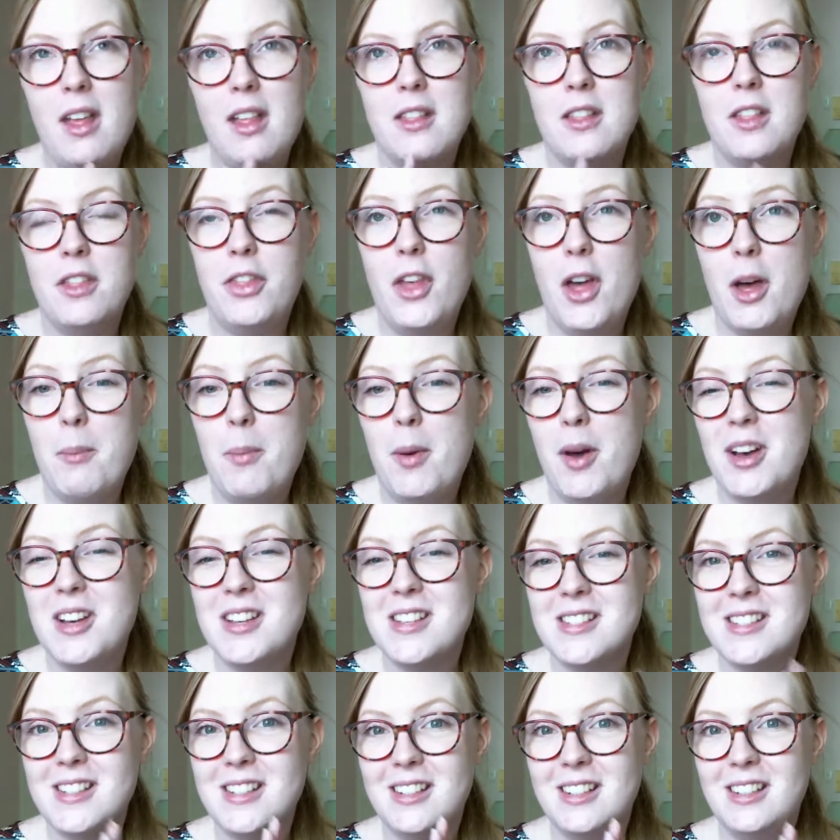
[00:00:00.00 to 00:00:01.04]
third
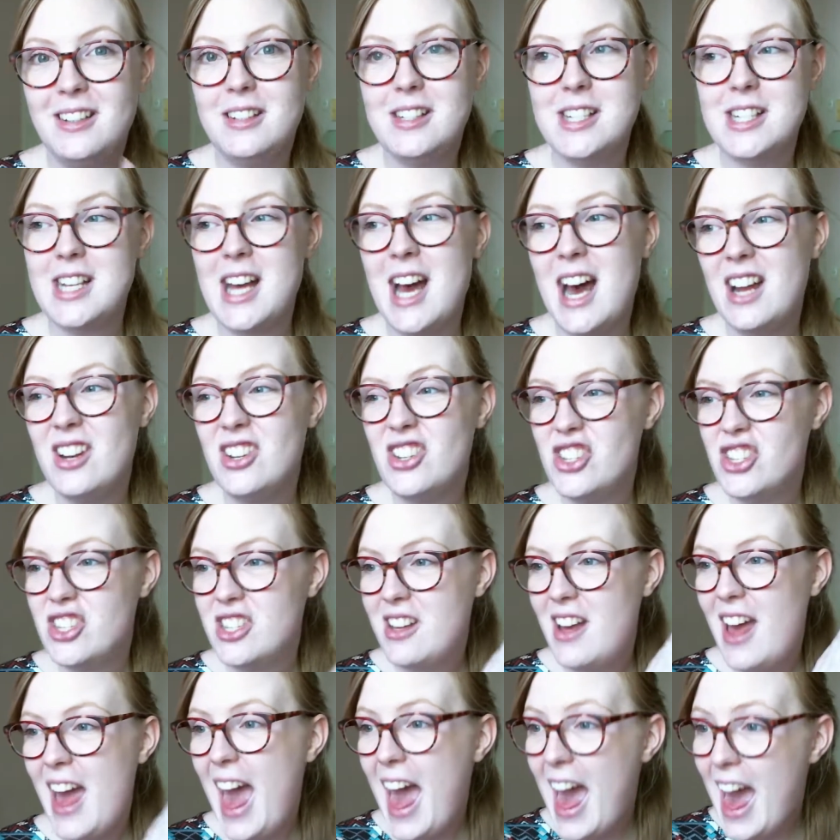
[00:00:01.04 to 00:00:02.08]
person, detached,
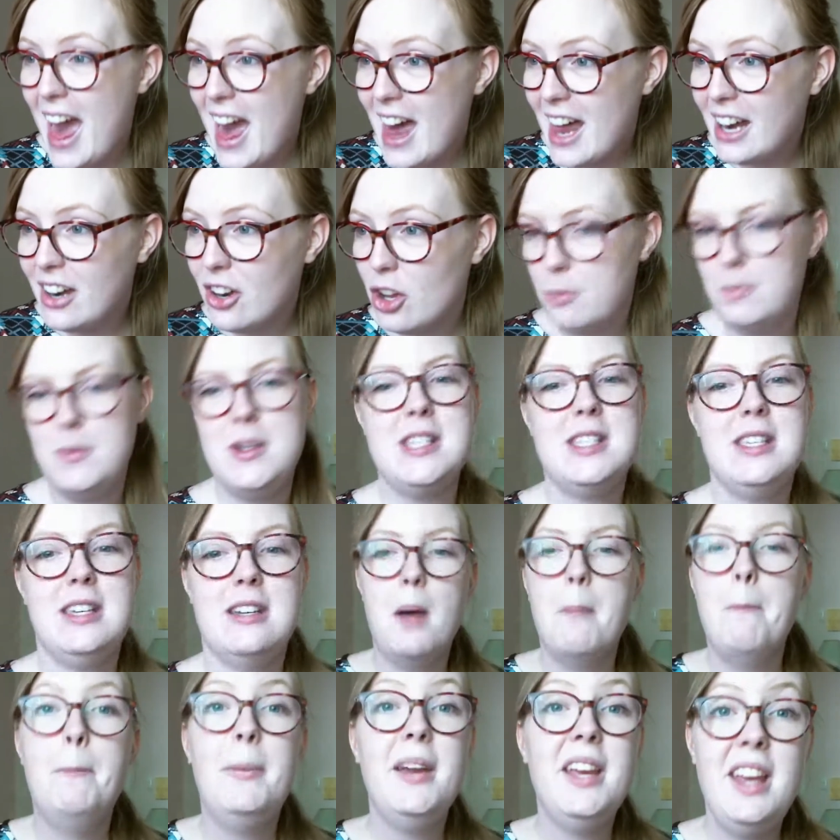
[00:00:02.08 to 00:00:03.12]
and
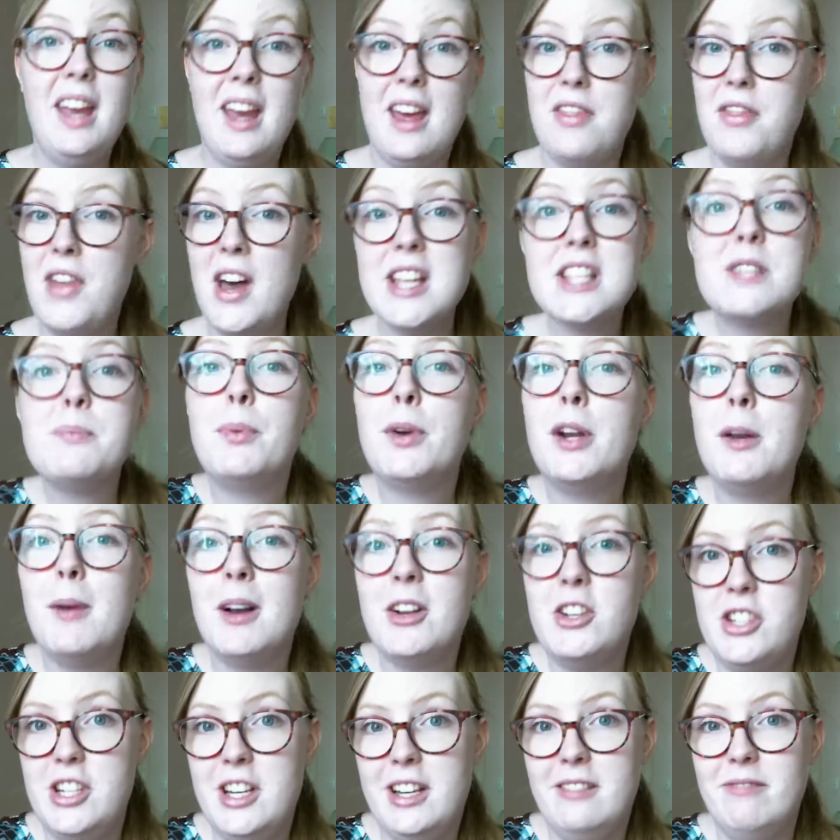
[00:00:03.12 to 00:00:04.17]
omniscient. But yeah, that's pretty
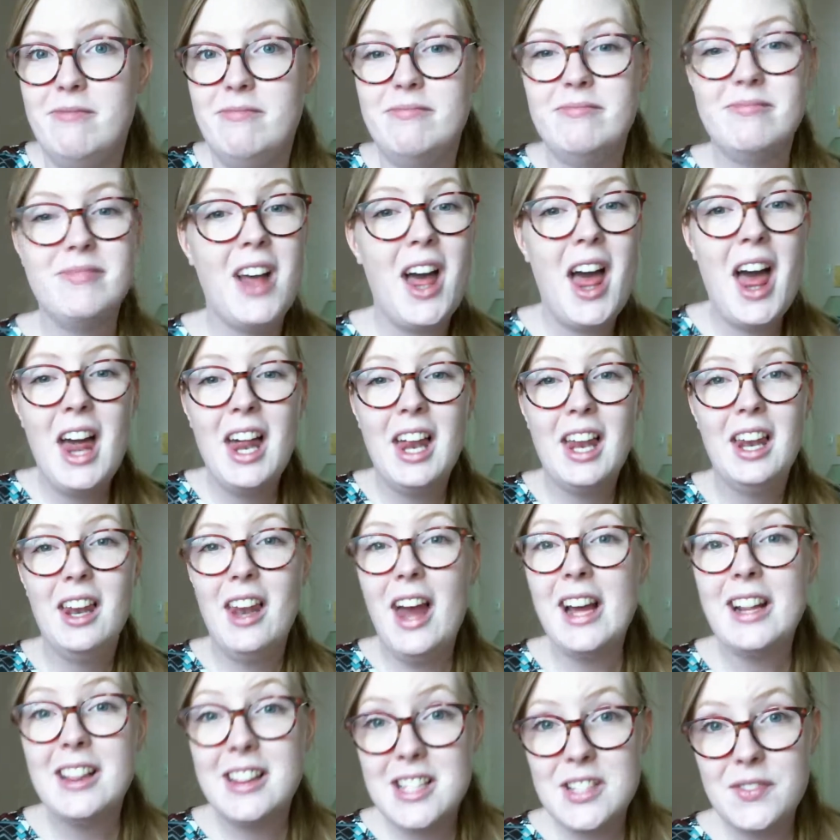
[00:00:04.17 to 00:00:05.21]
much it.
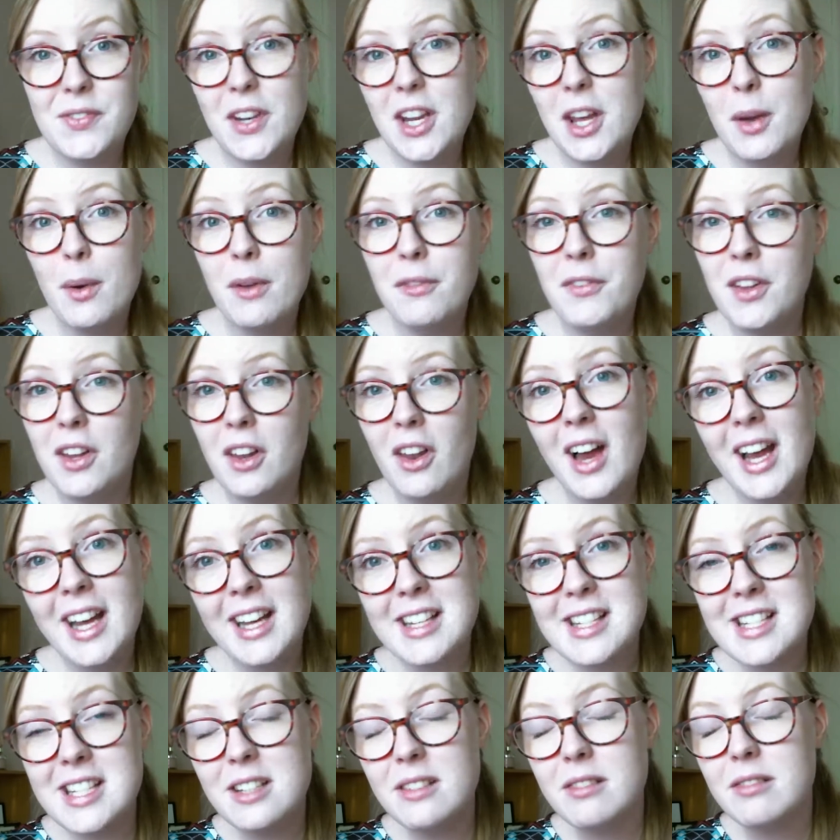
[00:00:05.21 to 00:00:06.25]
Like this video if you
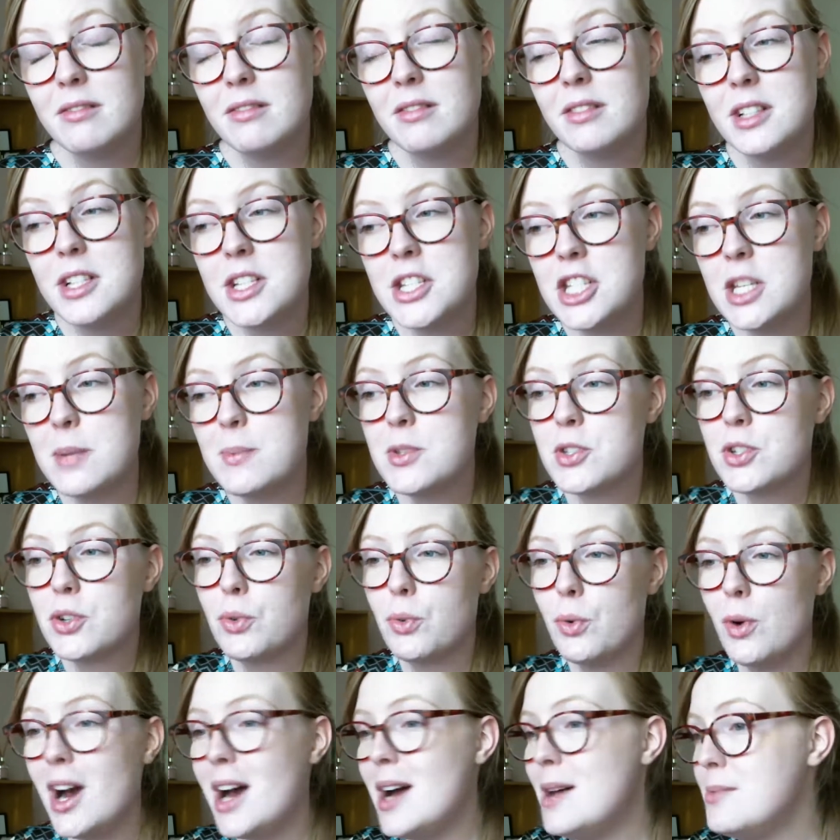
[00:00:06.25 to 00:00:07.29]
liked it,
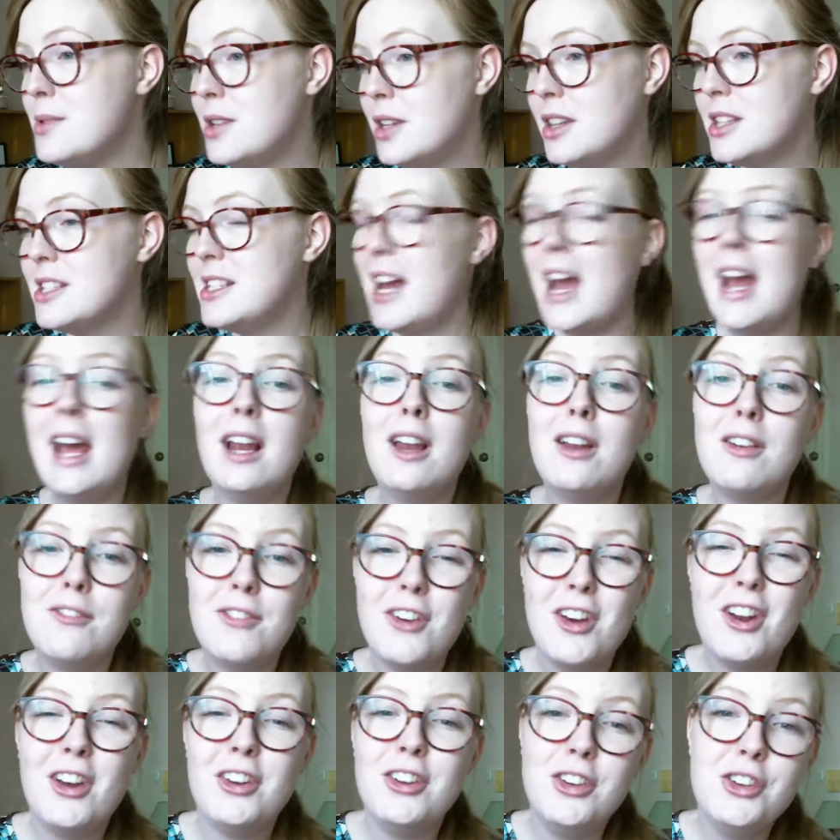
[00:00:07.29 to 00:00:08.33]
subscribe to the
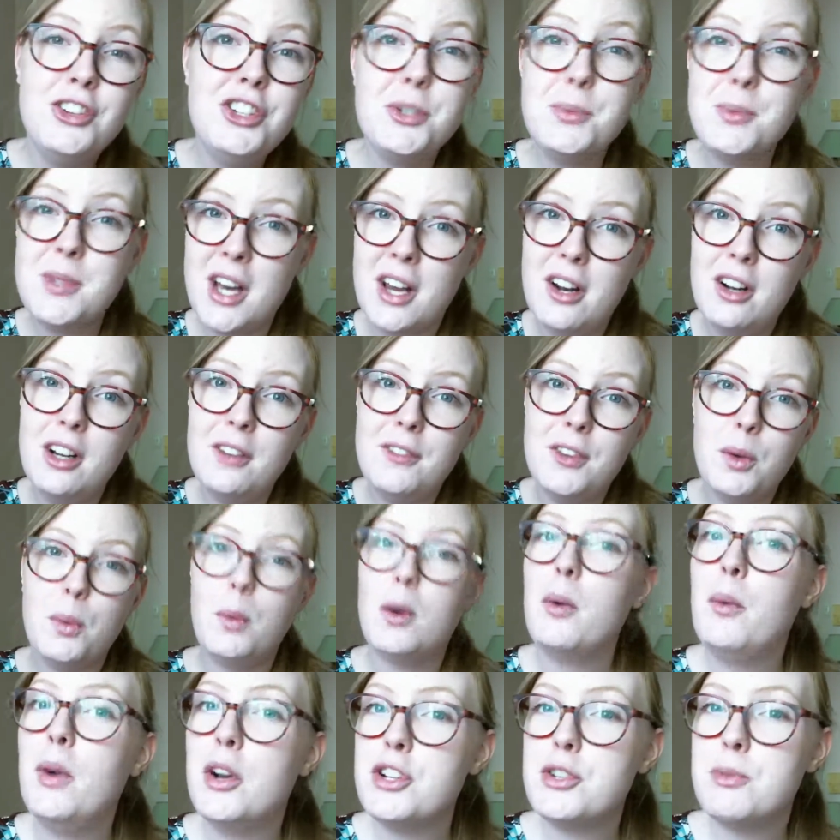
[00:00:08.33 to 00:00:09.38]
TaleInferno YouTube channel if you want
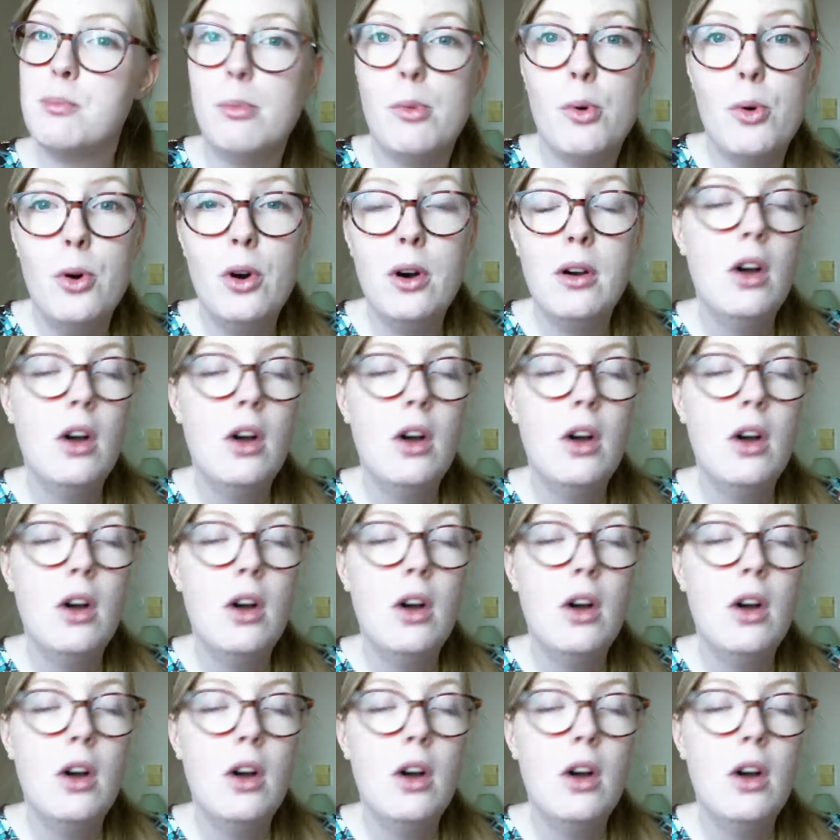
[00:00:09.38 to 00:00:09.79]
to watch more,